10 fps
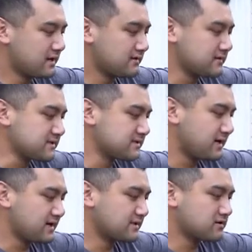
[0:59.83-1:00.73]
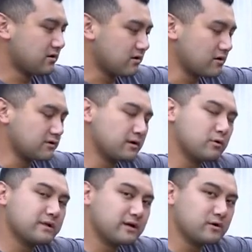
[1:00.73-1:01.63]
and the sides are
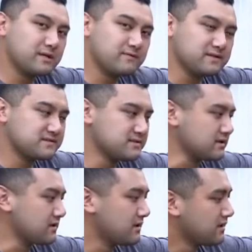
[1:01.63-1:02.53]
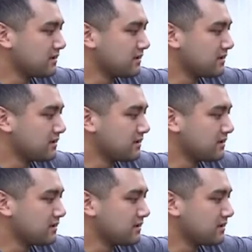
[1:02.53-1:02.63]
double layer PVC.